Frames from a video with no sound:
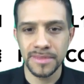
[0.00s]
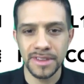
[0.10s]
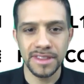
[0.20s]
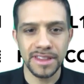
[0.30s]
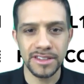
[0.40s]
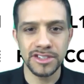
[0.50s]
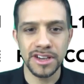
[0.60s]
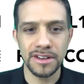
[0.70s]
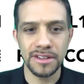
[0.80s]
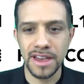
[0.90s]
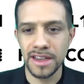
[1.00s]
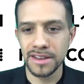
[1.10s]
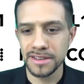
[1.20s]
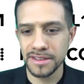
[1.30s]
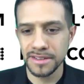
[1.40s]
Let's share that
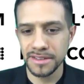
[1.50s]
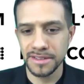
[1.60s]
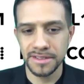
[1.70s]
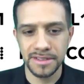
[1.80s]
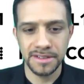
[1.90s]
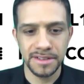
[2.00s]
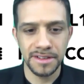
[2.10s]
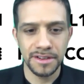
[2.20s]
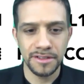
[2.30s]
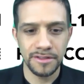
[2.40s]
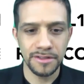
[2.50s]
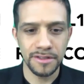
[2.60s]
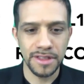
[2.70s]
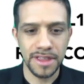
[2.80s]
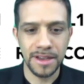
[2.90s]

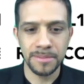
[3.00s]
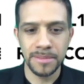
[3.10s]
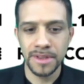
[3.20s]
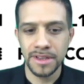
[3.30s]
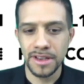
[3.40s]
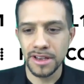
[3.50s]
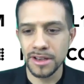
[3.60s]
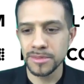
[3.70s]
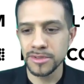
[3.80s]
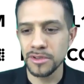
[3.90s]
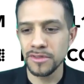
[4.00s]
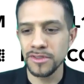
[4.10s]
for them. So if